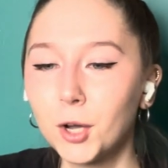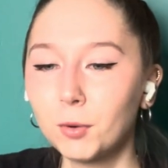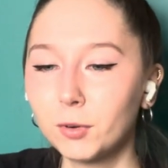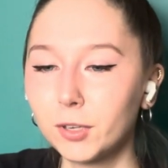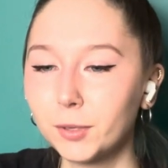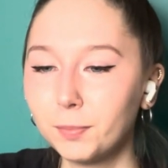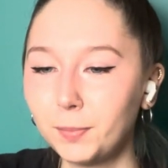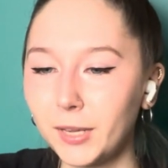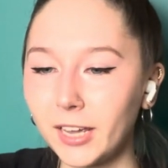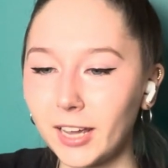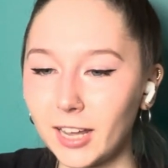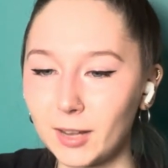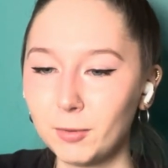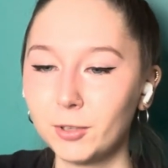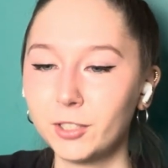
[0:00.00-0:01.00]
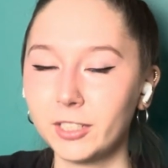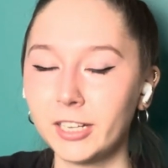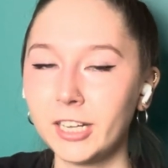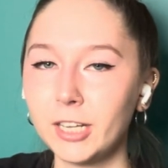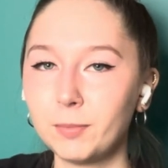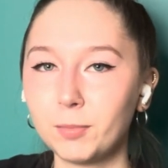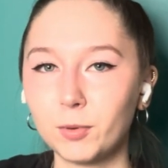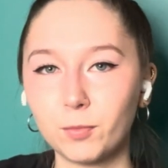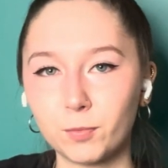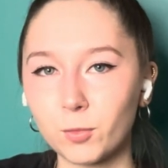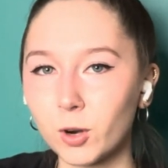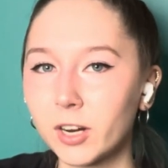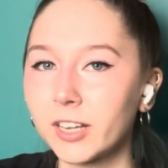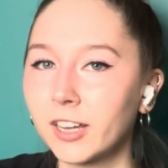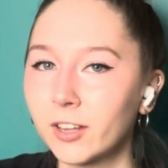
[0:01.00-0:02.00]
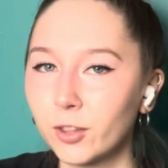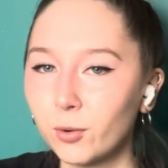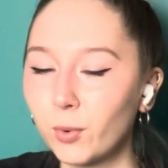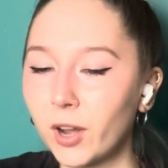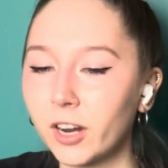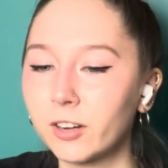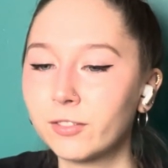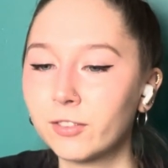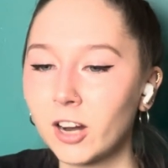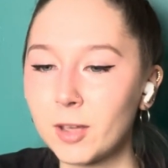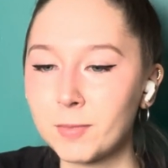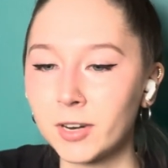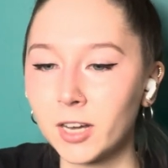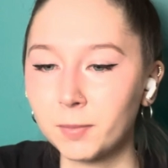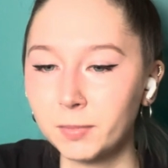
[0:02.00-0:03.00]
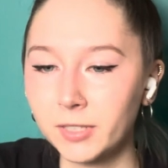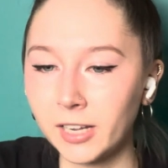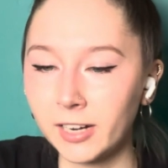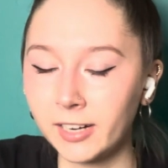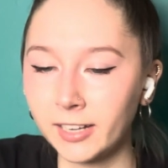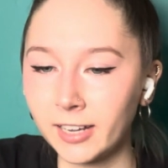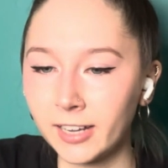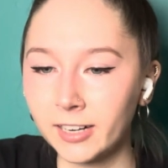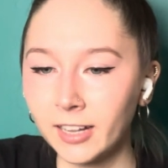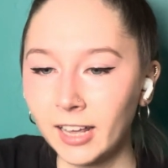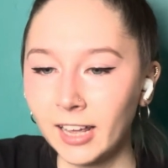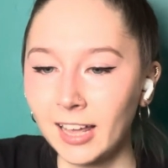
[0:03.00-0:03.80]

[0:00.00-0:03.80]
we'll be able to keep working on the wireframe and updating it.